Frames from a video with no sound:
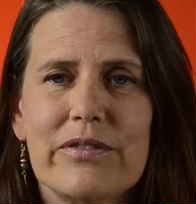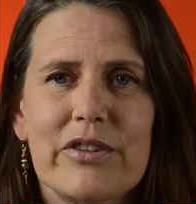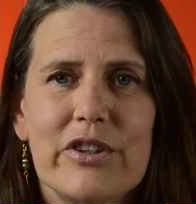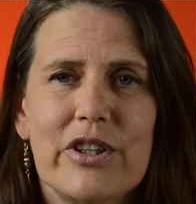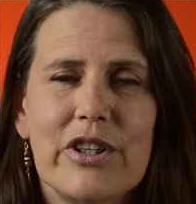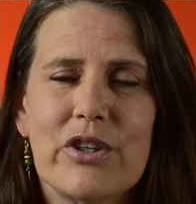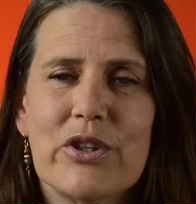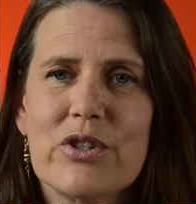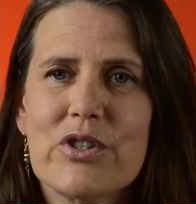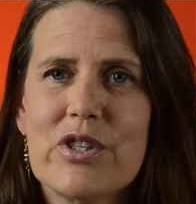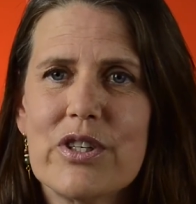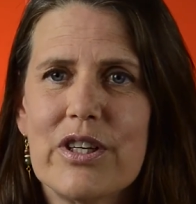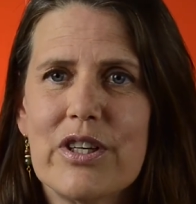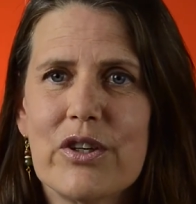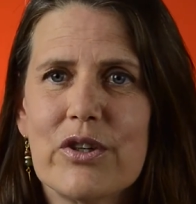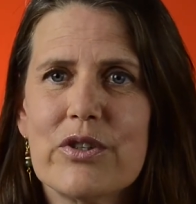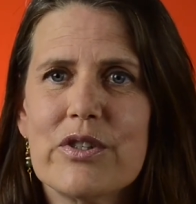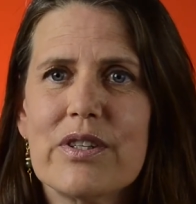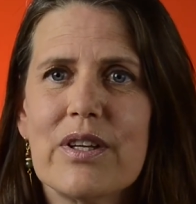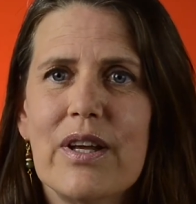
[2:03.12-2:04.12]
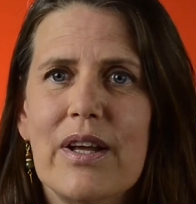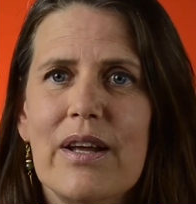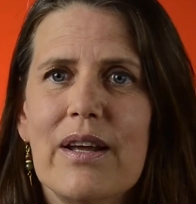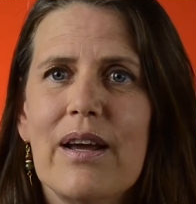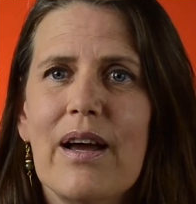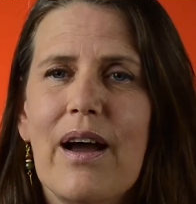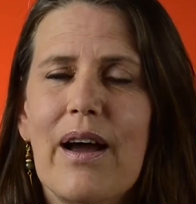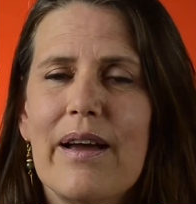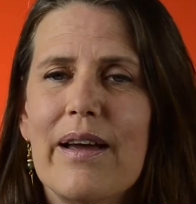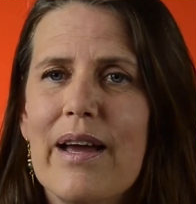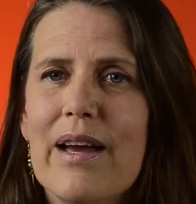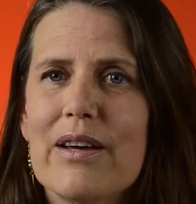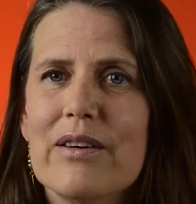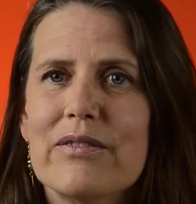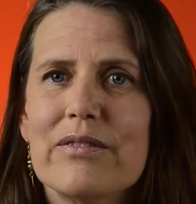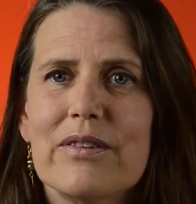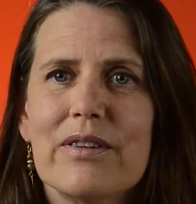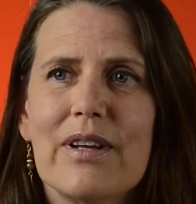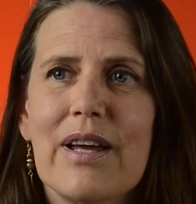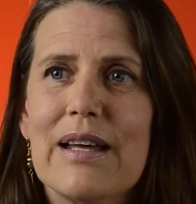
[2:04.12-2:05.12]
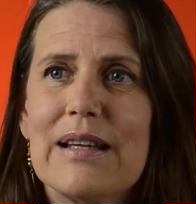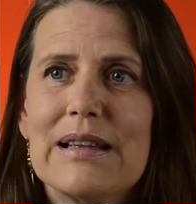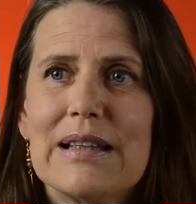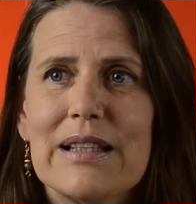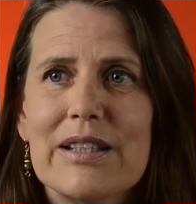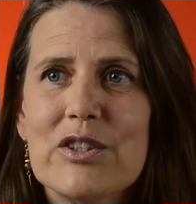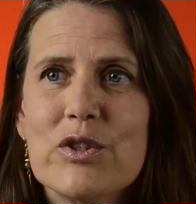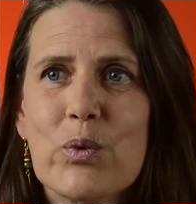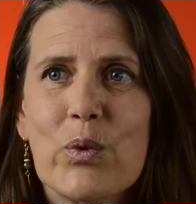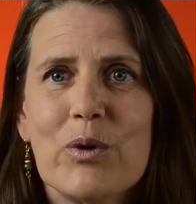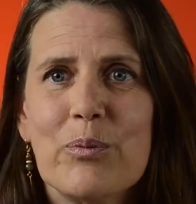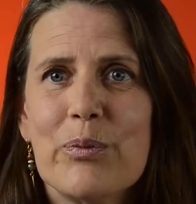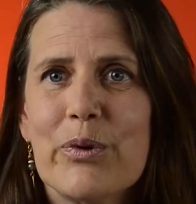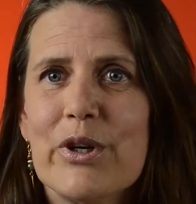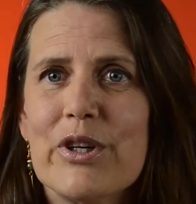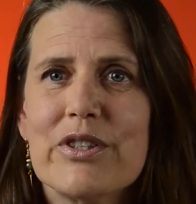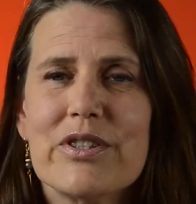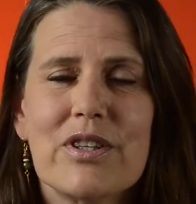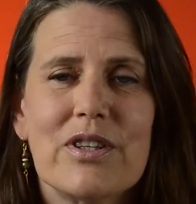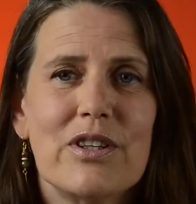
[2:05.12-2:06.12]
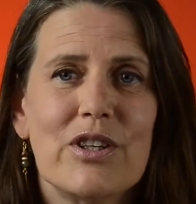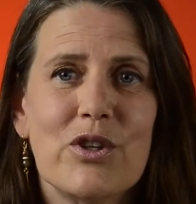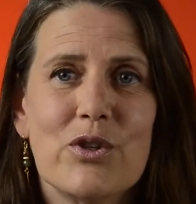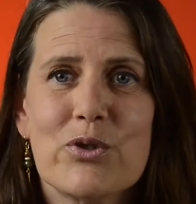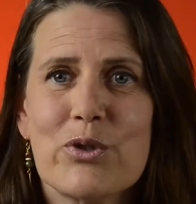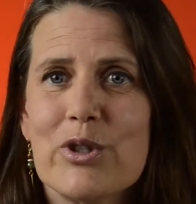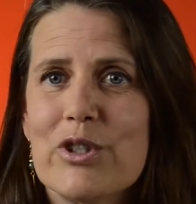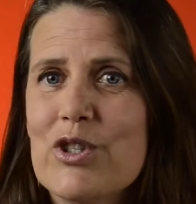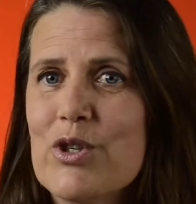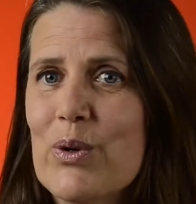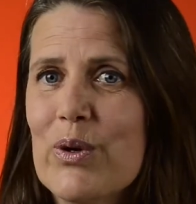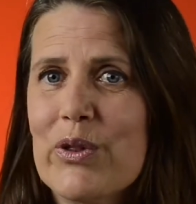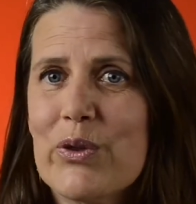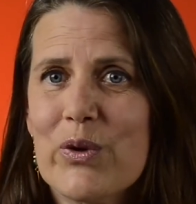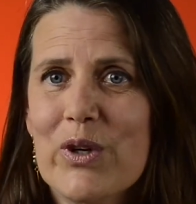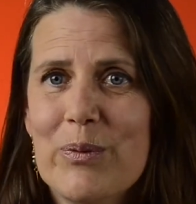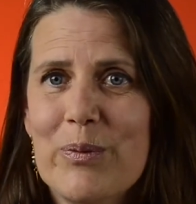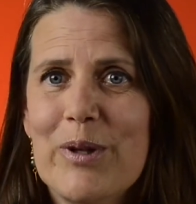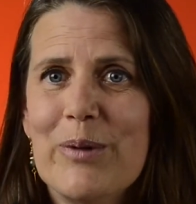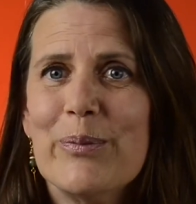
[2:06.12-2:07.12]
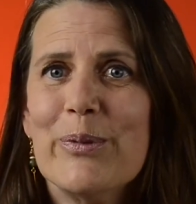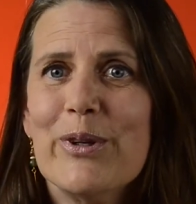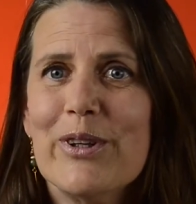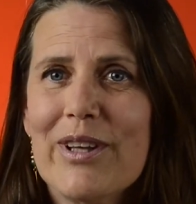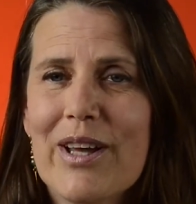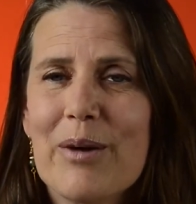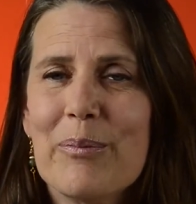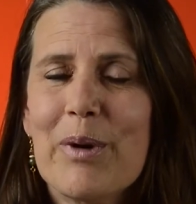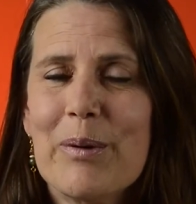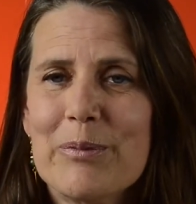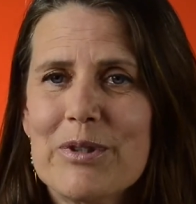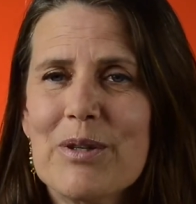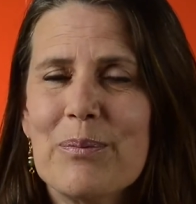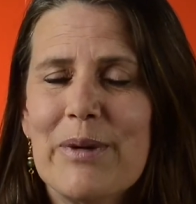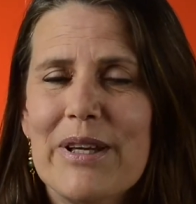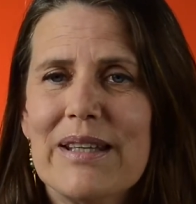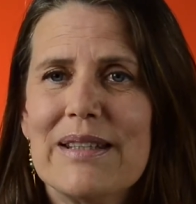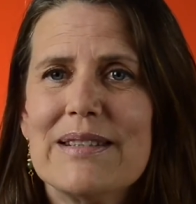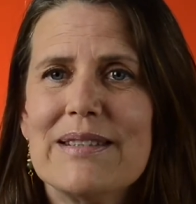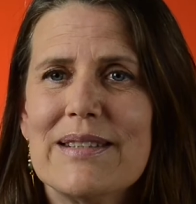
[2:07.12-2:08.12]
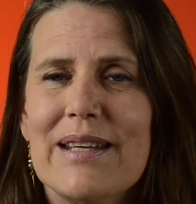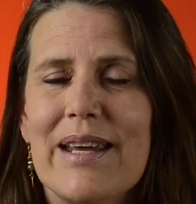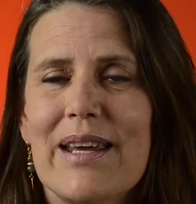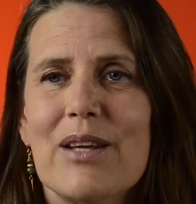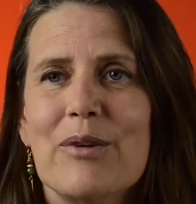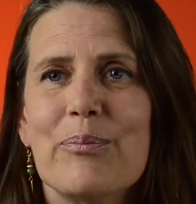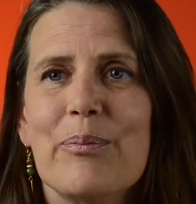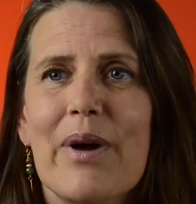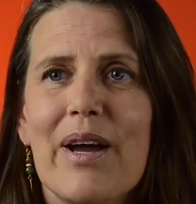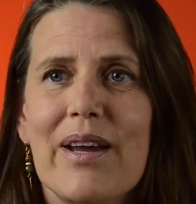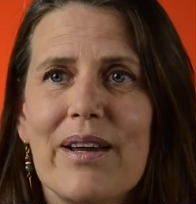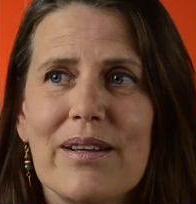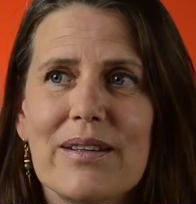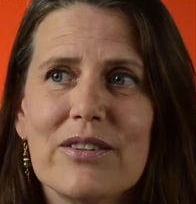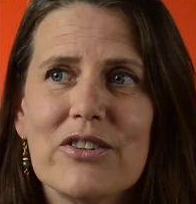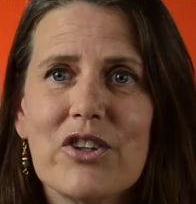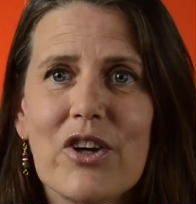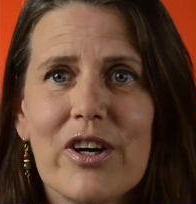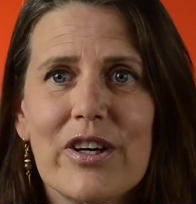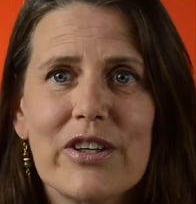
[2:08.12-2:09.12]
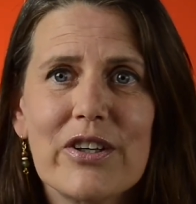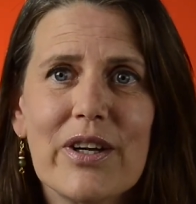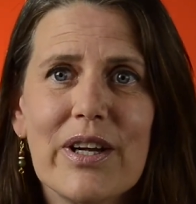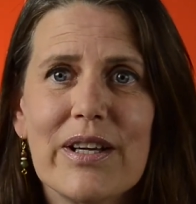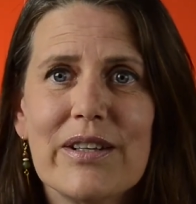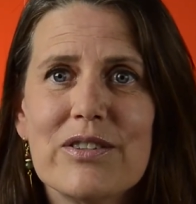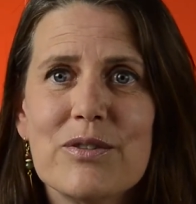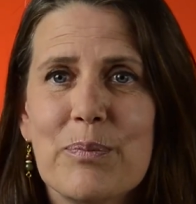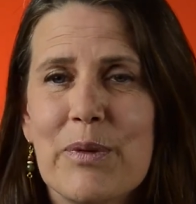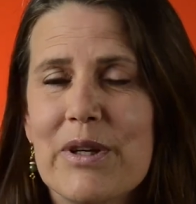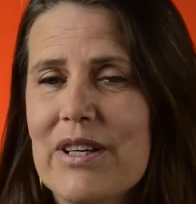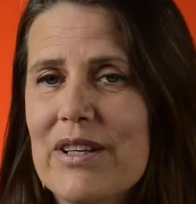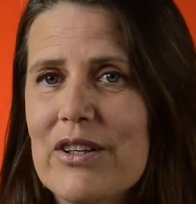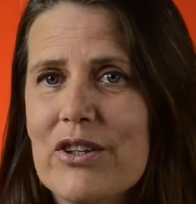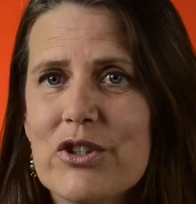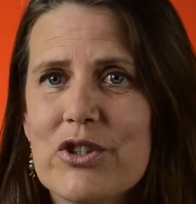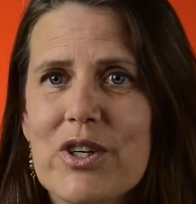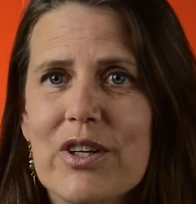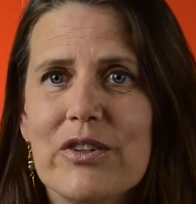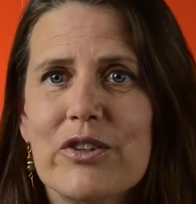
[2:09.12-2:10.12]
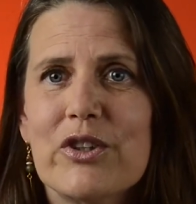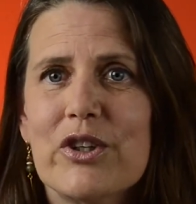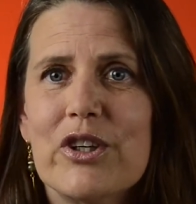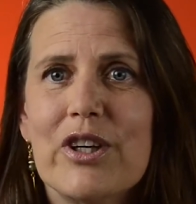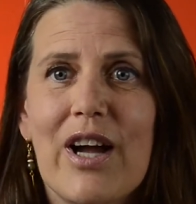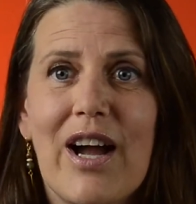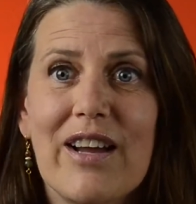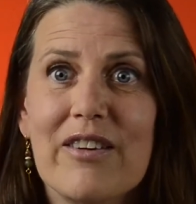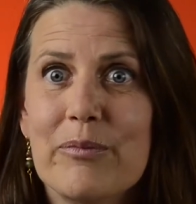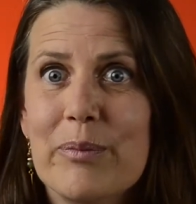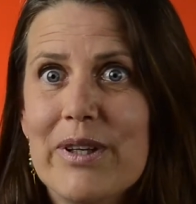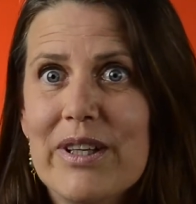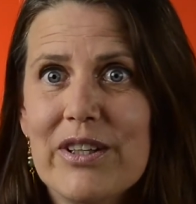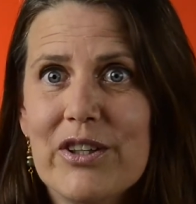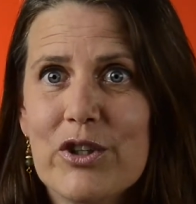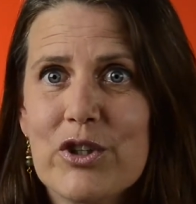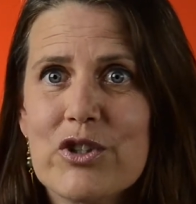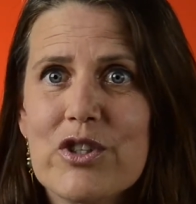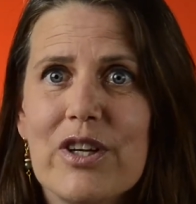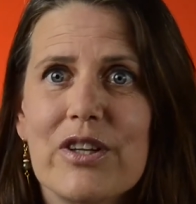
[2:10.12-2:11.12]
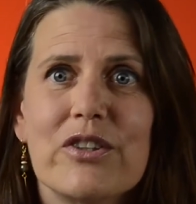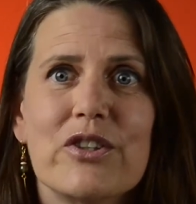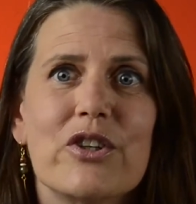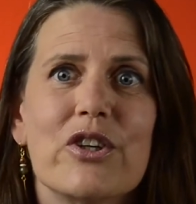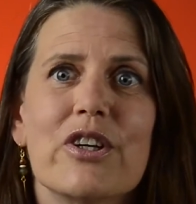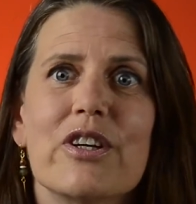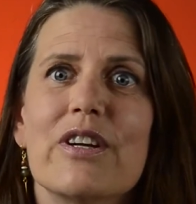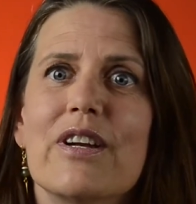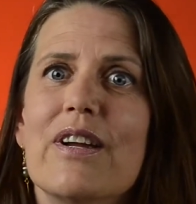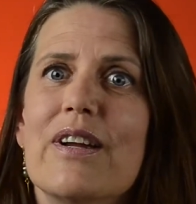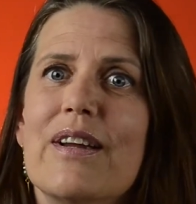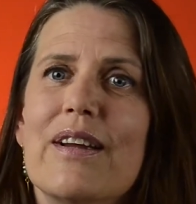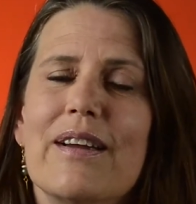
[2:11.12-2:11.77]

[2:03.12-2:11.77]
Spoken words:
for years and years, I have at least one person, usually two or three people, come up to me and say, my daughter has been at your shelter, I've been at your shelter,